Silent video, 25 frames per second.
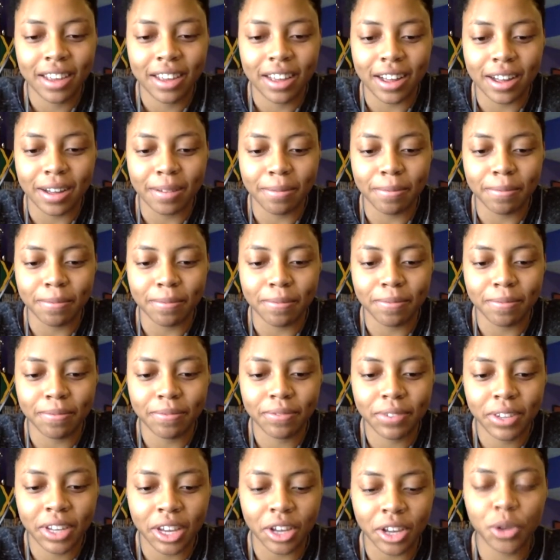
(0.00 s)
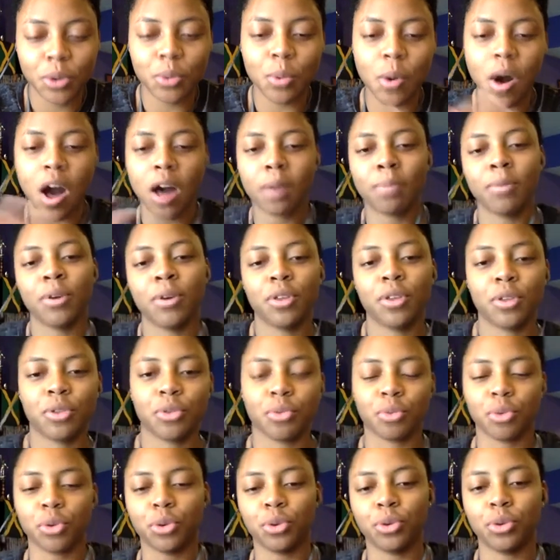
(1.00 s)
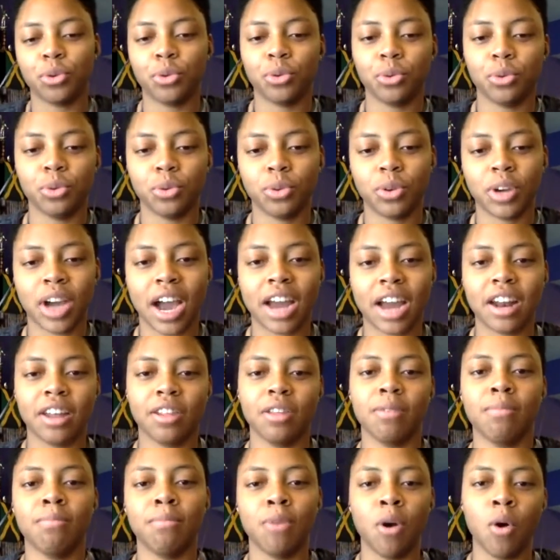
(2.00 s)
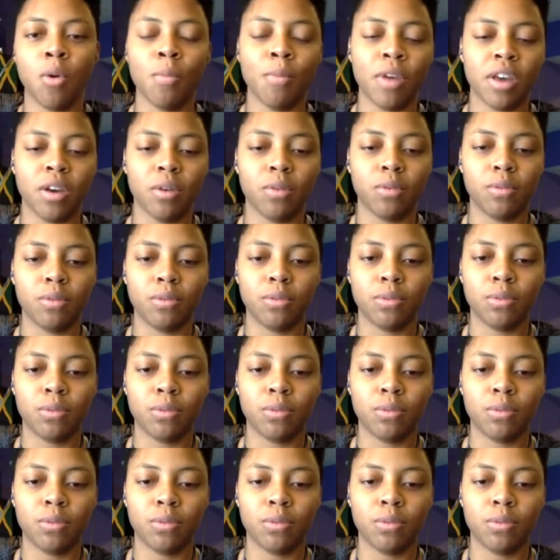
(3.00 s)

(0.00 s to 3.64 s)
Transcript: um, can you walk me through kind of the moment